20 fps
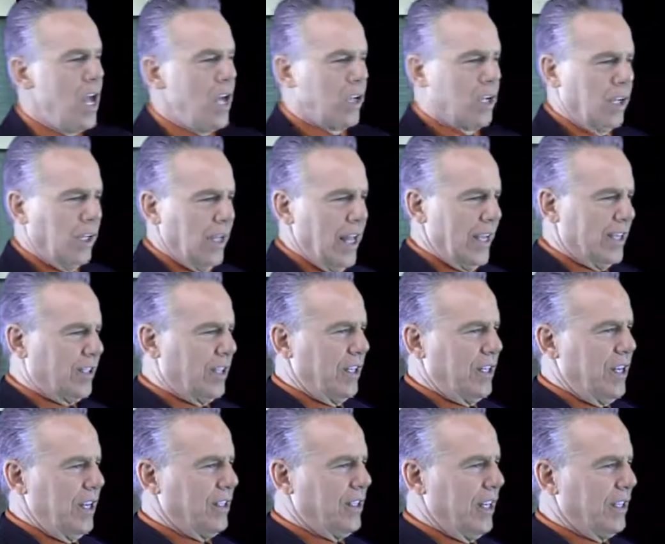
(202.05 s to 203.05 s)
Collect
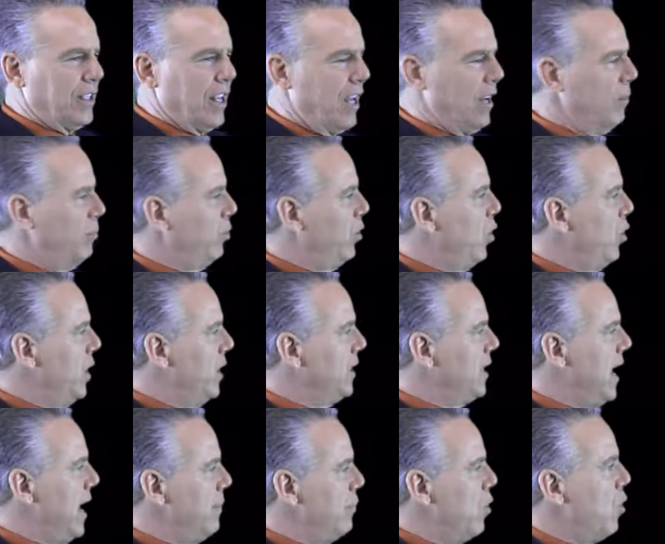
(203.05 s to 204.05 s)
statistics on employee
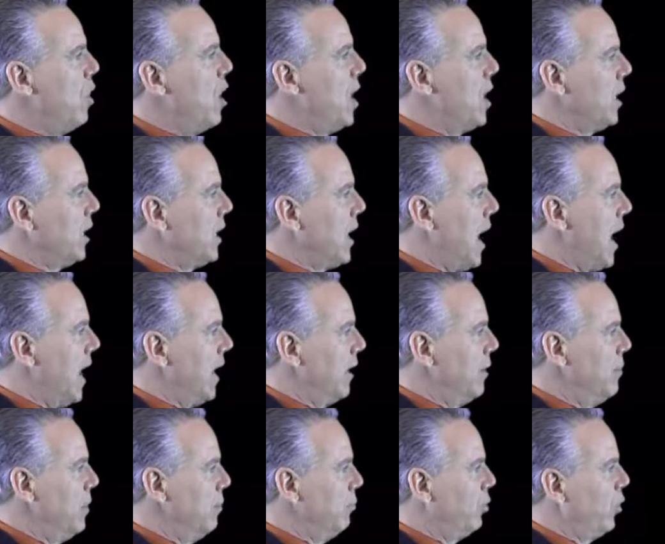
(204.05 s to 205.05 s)
table,
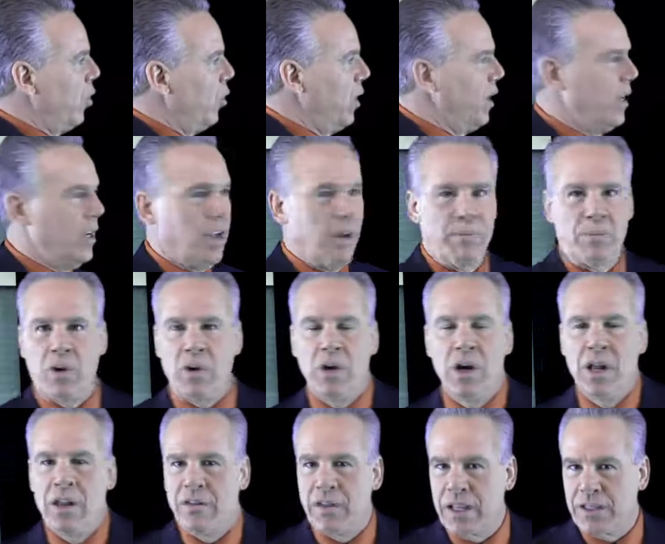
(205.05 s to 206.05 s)
column, employee number.
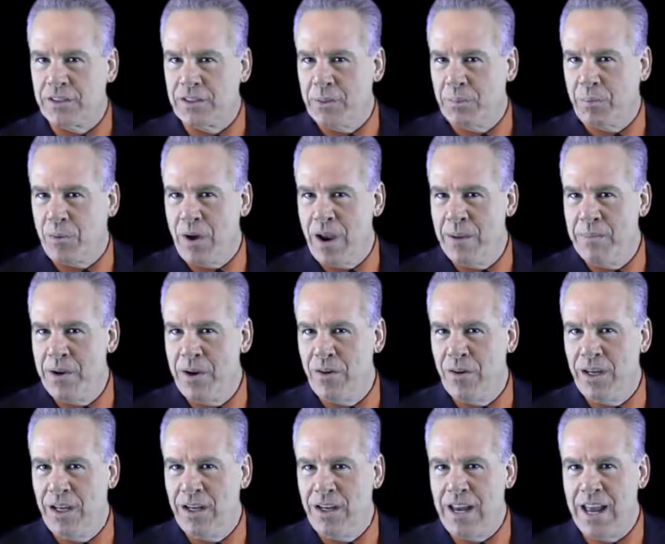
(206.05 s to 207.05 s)
That's the
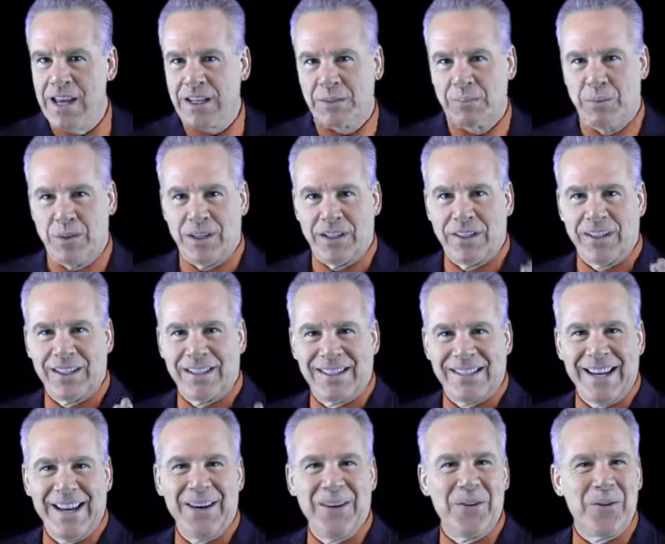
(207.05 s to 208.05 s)
primary index, but it's a
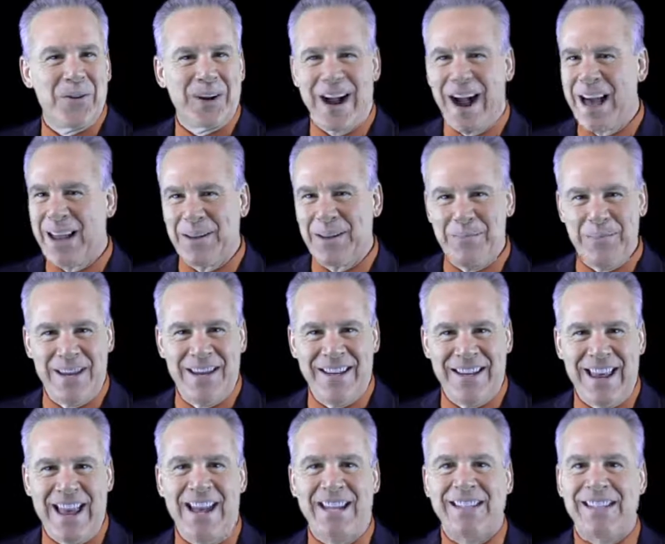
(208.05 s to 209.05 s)
single column
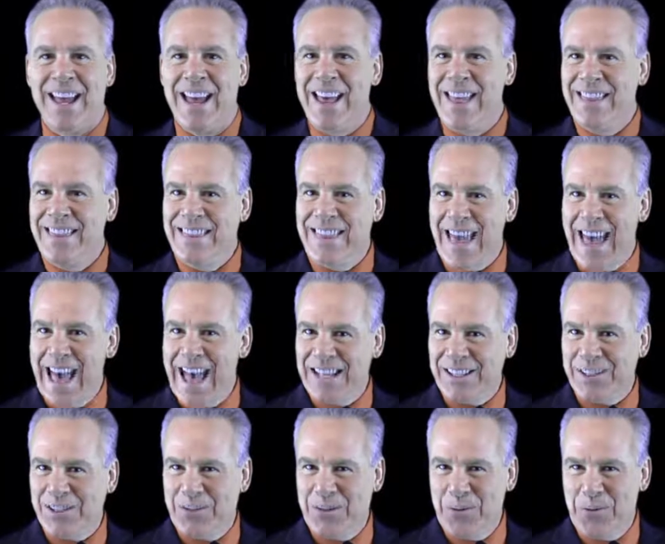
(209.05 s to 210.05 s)
index.
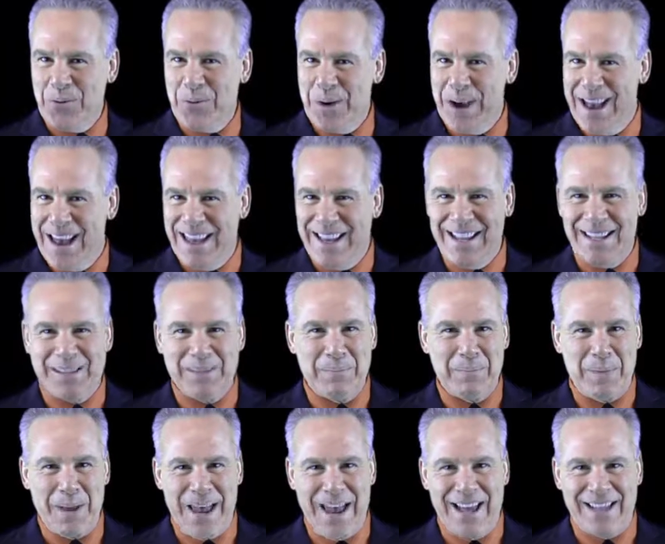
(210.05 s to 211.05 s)
That's the way it's
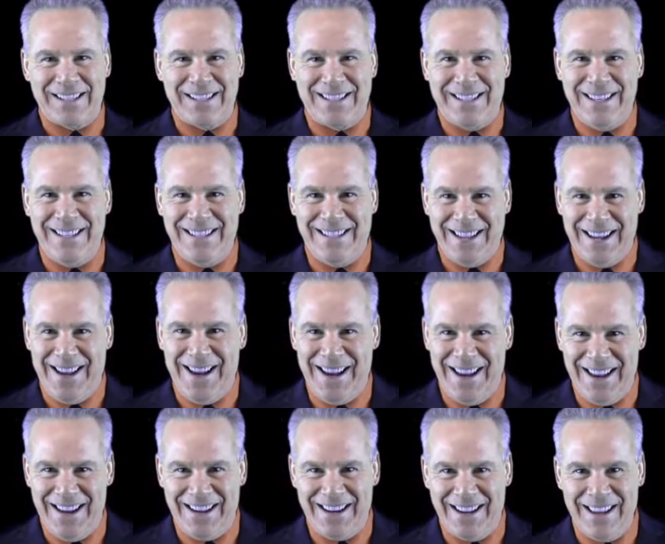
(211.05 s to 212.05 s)
best
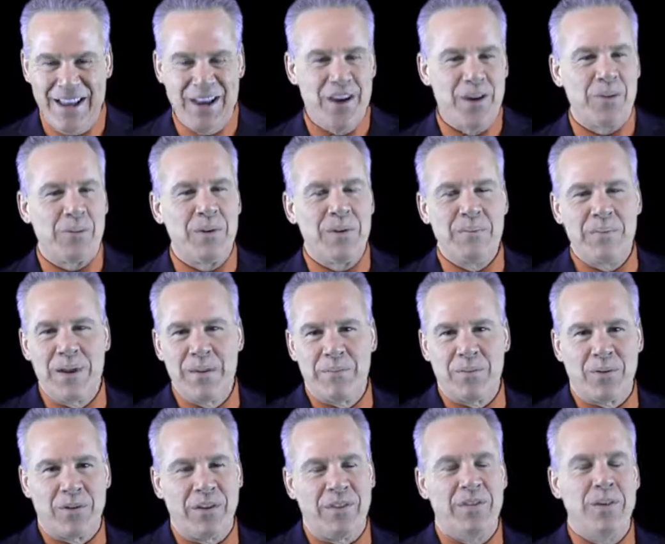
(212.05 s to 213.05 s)
done.
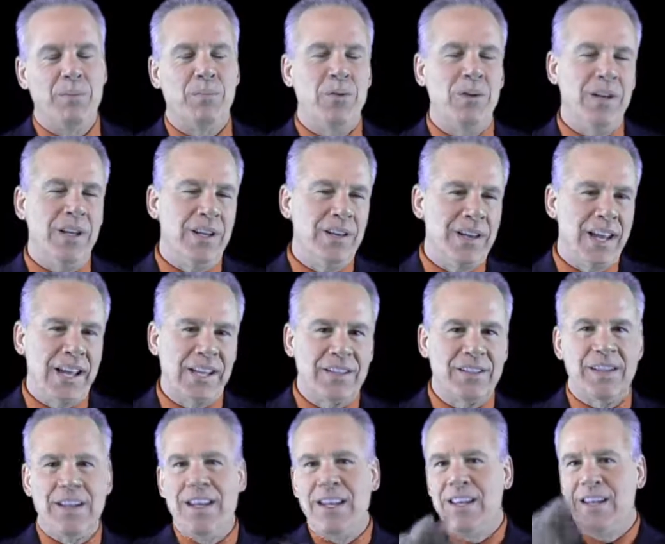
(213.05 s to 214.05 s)
Remember, if you put index
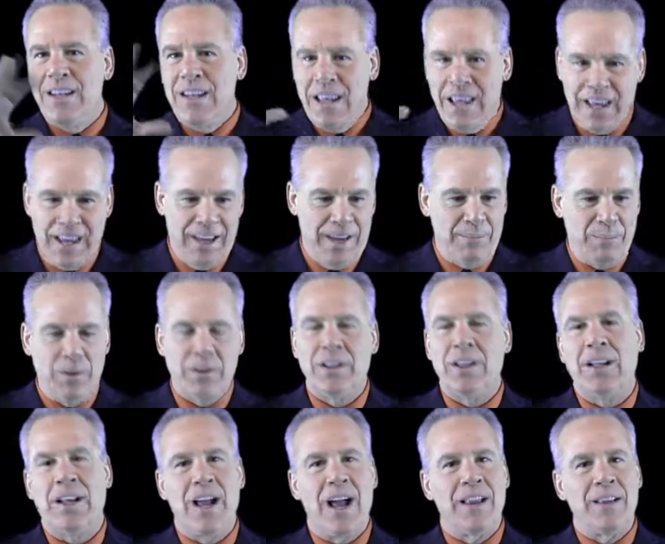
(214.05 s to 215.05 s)
in and put the
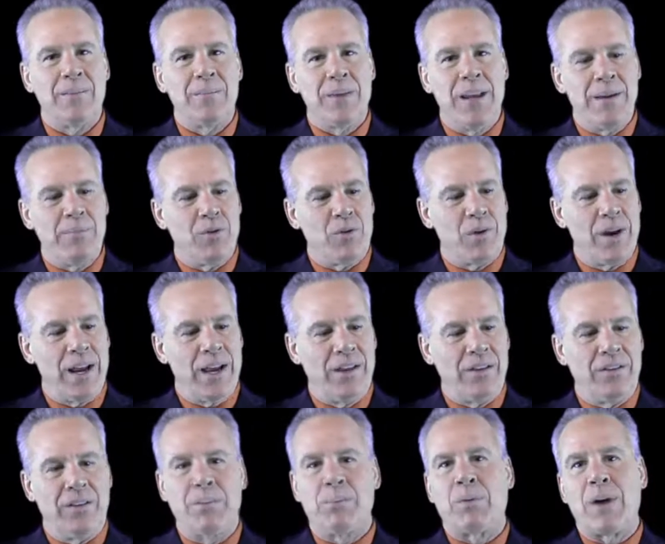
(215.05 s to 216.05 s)
column name
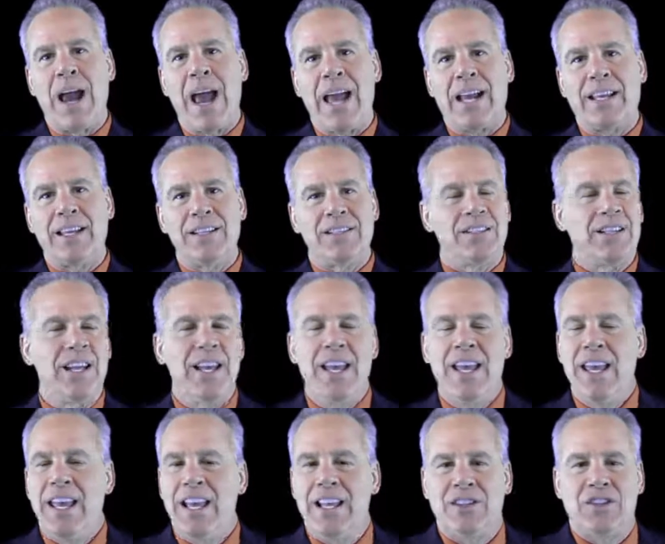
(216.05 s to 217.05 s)
around the brackets,
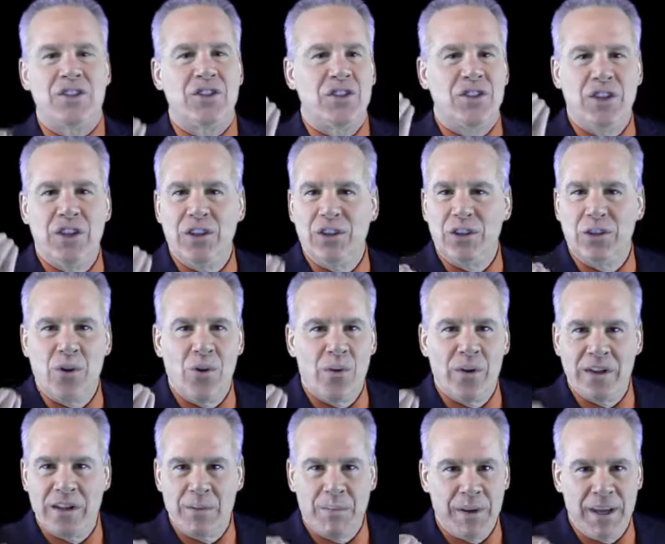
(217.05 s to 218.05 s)
it's still
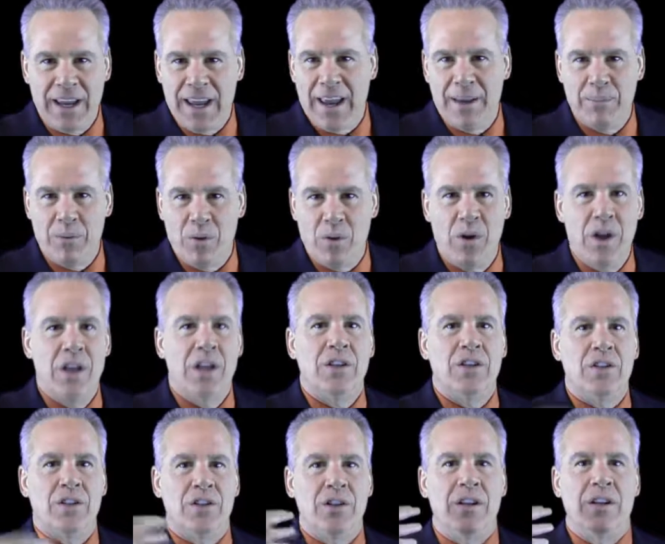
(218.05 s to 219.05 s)
going to be able
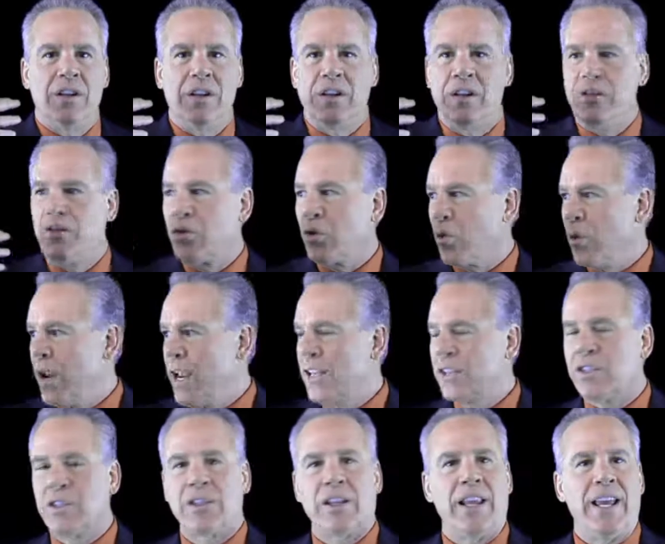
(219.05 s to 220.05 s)
to
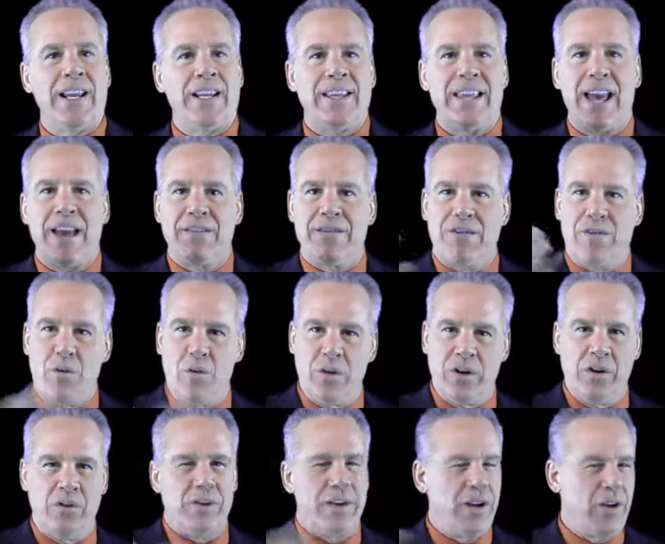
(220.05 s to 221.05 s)
translate that for
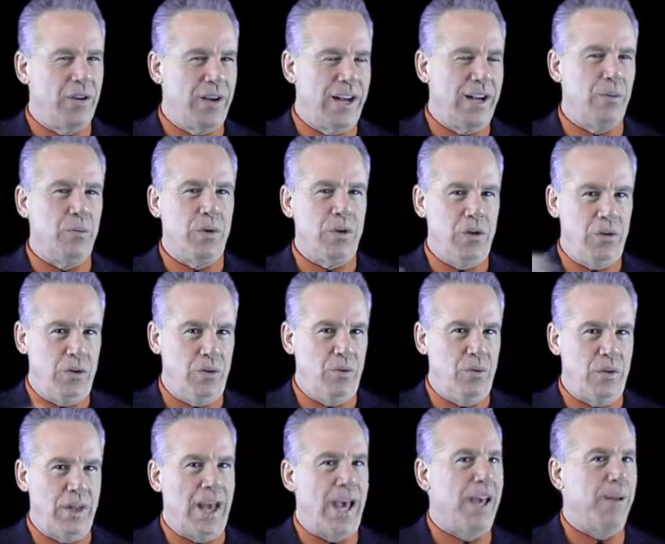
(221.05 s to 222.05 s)
you. Teradata would do
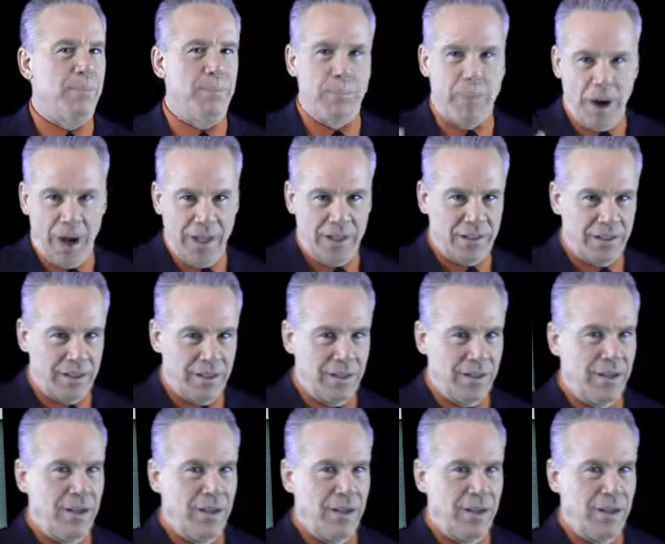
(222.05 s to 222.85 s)
that. But